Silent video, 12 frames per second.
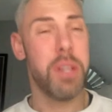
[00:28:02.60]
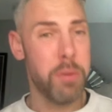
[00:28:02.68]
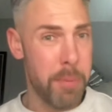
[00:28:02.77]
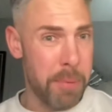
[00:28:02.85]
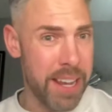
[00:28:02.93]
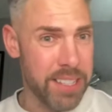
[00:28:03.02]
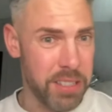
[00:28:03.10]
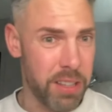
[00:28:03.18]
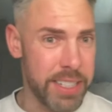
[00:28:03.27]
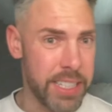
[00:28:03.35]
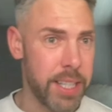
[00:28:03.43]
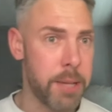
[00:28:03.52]
think we're playing
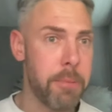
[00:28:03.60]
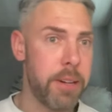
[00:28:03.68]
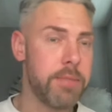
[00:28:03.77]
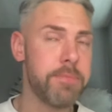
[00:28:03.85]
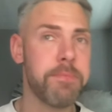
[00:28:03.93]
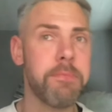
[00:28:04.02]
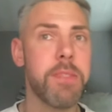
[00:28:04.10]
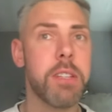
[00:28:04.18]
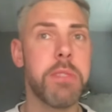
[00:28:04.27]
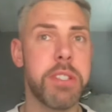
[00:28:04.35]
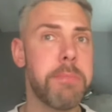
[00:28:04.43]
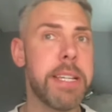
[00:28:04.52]
slightly deeper,
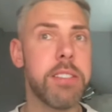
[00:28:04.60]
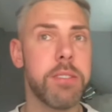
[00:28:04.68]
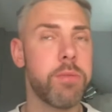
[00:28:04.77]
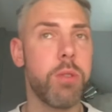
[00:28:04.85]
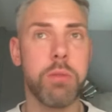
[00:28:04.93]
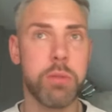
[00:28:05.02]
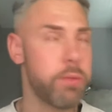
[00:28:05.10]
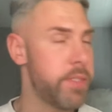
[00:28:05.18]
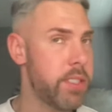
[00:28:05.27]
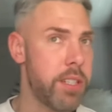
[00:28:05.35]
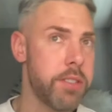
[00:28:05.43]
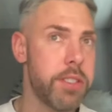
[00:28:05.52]
which means, of course, all of
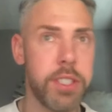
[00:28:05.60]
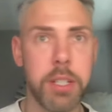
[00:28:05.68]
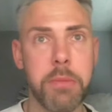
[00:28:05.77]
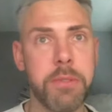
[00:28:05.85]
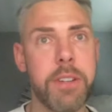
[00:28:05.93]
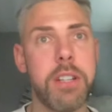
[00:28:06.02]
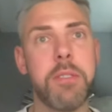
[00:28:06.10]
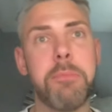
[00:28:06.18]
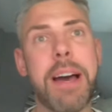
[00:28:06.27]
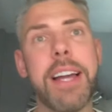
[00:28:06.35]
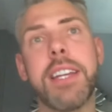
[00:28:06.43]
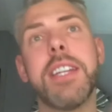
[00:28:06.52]
his touches are going to be further
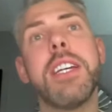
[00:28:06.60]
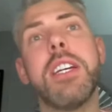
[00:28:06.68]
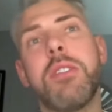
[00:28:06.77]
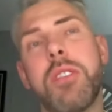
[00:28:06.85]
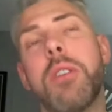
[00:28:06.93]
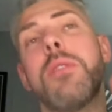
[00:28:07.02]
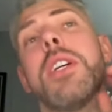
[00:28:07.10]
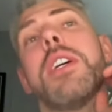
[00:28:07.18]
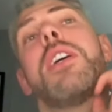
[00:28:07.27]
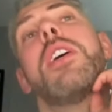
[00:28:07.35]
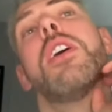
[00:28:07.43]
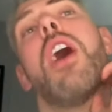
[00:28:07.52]
back. So
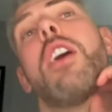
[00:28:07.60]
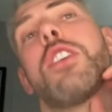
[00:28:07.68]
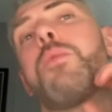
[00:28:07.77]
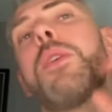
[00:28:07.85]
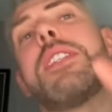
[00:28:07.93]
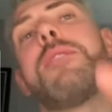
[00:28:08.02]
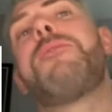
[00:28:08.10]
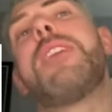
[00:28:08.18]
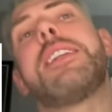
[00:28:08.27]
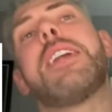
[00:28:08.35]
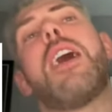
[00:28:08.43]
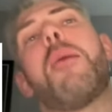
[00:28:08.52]
I just wanted to
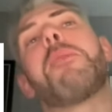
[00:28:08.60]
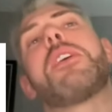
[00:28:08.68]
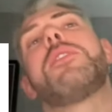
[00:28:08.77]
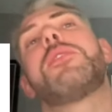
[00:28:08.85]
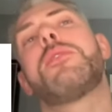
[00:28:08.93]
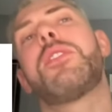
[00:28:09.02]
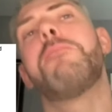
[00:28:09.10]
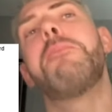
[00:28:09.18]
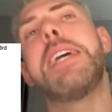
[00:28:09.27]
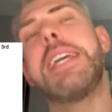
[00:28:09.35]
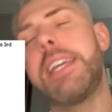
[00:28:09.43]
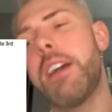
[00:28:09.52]
flick that up because, to
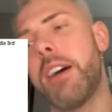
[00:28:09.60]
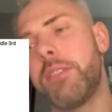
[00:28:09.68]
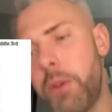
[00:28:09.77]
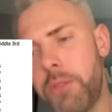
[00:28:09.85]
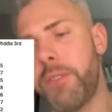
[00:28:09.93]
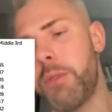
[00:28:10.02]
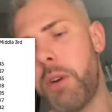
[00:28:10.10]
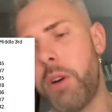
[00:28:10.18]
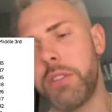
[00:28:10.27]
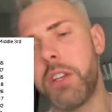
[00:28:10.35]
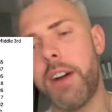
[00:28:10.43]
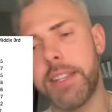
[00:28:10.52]
me, I do feel
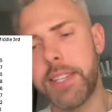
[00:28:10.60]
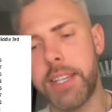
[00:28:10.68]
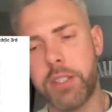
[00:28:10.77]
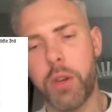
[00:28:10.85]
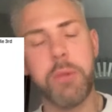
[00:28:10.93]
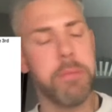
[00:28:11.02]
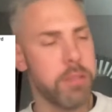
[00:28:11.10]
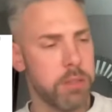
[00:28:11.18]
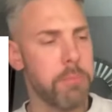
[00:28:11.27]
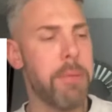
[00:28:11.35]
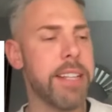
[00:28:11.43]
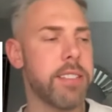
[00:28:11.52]
on the eye test, Cooper has
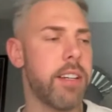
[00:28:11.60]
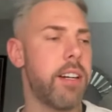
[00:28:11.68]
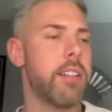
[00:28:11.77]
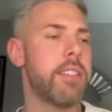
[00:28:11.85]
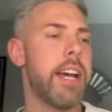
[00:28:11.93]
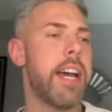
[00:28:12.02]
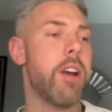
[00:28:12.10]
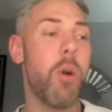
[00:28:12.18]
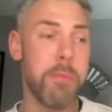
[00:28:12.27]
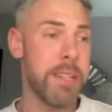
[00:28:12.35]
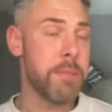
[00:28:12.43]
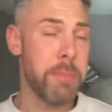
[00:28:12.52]
looked better. And
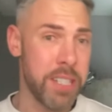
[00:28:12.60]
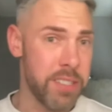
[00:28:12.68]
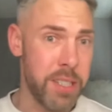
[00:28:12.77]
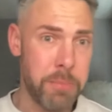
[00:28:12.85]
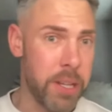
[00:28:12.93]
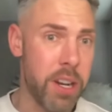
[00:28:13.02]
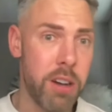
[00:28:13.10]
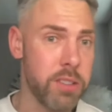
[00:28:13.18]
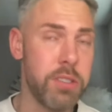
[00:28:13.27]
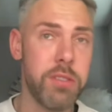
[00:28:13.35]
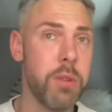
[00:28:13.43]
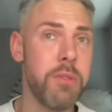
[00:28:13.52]
ultimately, it's because he's being
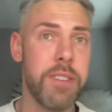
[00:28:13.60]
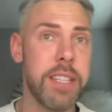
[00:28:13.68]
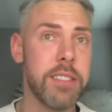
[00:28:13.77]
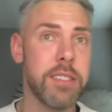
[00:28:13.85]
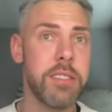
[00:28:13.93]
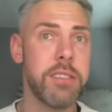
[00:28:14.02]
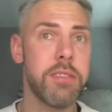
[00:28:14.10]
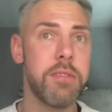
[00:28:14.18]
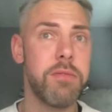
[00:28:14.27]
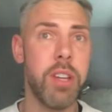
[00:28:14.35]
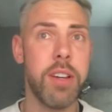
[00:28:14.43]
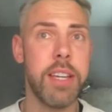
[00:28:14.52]
asked to do things
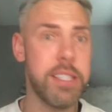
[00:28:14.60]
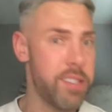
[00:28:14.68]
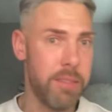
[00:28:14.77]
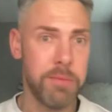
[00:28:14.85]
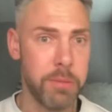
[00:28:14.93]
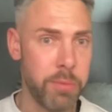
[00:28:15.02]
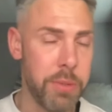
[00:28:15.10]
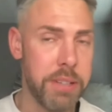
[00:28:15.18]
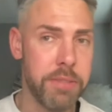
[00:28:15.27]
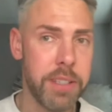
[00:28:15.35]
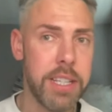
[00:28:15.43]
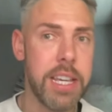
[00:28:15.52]
that he's comfortable
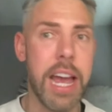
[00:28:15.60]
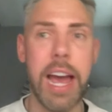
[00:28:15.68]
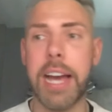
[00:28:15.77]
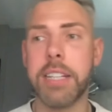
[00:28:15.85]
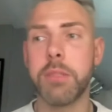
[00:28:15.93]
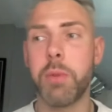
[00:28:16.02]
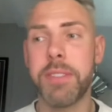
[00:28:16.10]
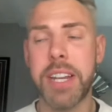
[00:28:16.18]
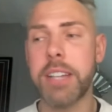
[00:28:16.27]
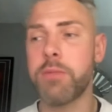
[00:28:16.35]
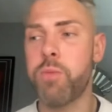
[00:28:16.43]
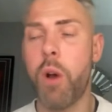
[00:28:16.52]
with. And whether
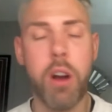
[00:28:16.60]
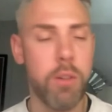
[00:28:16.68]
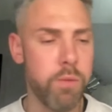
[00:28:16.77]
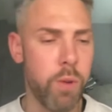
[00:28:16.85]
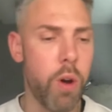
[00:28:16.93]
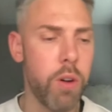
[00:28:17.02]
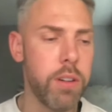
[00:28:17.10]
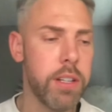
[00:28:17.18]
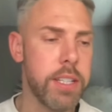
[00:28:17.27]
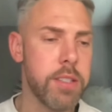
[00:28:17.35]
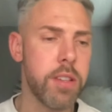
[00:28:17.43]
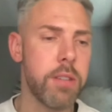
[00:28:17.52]
that's right or wrong
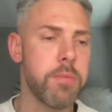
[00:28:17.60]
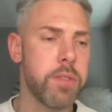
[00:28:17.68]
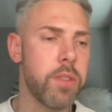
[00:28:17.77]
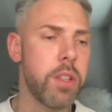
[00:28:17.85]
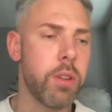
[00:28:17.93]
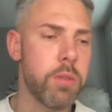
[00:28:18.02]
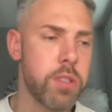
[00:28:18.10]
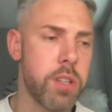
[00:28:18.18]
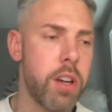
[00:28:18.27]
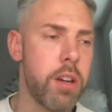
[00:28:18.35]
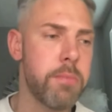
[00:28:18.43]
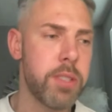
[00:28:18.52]
in terms of the
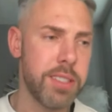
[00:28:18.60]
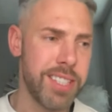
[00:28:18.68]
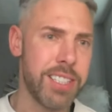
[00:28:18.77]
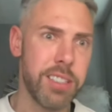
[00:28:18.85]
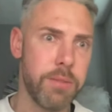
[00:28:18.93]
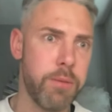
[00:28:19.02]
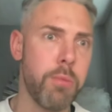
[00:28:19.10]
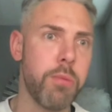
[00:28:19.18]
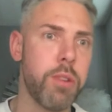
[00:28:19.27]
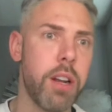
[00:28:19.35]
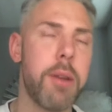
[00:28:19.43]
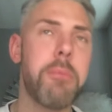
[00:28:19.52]
long-term success of the football
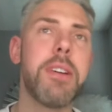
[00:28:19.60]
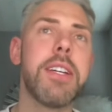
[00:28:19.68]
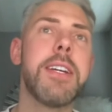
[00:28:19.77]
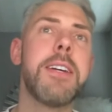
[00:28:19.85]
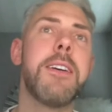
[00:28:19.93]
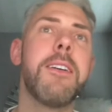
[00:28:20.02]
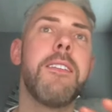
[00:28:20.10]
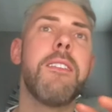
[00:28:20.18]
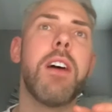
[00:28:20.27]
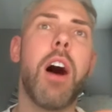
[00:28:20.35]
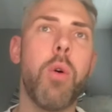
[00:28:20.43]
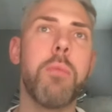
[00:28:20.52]
club,
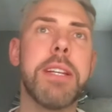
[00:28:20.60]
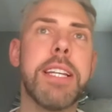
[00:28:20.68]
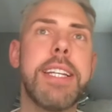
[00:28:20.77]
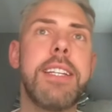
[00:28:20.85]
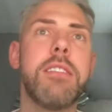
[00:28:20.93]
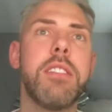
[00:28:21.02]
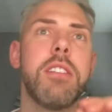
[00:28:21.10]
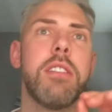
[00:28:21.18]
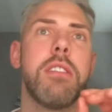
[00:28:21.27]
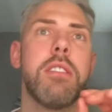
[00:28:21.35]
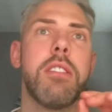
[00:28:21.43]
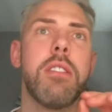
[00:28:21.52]
ultimately,
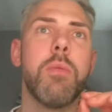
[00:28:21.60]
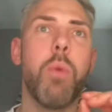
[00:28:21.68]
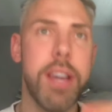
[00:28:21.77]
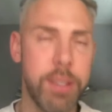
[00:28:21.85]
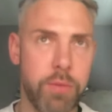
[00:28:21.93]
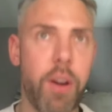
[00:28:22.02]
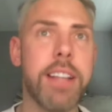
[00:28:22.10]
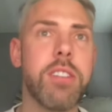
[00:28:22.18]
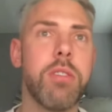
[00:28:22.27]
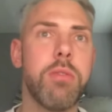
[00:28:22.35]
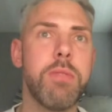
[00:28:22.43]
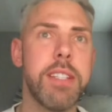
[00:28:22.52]
what is
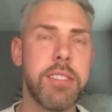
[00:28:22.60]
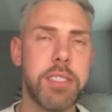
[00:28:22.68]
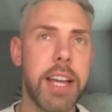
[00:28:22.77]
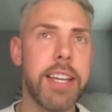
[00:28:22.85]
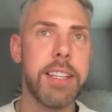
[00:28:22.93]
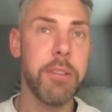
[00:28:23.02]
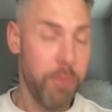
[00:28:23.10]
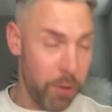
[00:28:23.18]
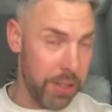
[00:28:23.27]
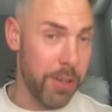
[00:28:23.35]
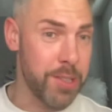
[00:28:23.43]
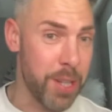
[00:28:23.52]
vital is staying
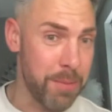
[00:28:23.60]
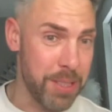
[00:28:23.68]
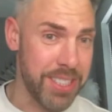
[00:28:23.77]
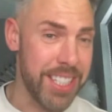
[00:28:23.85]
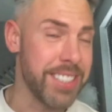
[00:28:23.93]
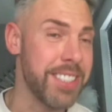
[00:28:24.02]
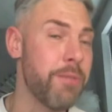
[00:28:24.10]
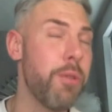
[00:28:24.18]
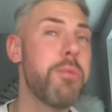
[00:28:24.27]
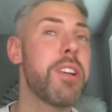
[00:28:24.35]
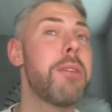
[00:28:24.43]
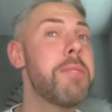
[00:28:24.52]

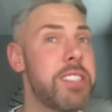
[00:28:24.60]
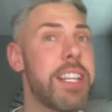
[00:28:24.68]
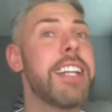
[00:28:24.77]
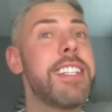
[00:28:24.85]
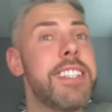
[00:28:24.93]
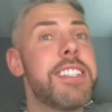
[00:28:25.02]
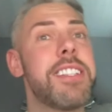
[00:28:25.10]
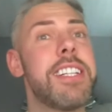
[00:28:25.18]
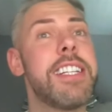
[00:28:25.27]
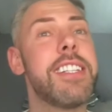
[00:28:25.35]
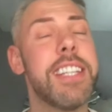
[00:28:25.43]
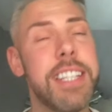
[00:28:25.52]
in this
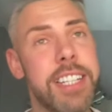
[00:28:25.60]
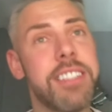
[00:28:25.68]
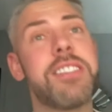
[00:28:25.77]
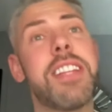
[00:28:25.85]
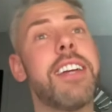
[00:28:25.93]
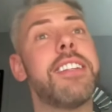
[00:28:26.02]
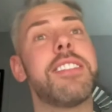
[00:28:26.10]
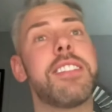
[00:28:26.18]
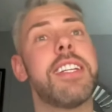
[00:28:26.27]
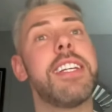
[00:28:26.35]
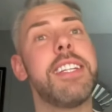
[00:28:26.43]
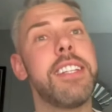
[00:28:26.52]
league. And to stay in this
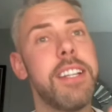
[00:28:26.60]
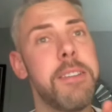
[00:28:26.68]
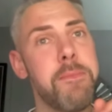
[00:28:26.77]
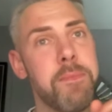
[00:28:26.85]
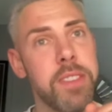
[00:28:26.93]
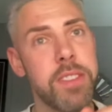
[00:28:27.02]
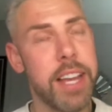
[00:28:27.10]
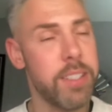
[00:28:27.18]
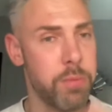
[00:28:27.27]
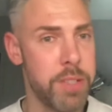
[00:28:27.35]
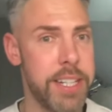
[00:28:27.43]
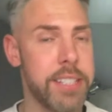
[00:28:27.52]
league,
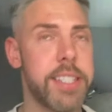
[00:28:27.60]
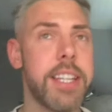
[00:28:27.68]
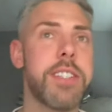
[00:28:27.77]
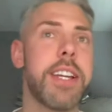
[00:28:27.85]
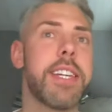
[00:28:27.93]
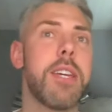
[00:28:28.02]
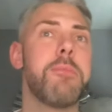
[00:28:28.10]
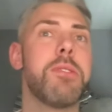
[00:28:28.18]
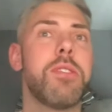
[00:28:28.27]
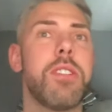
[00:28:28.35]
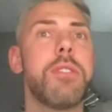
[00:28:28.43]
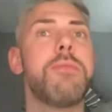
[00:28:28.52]
that's what you need to get Jake Cooper
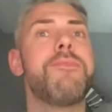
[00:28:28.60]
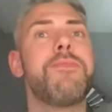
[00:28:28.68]
to do.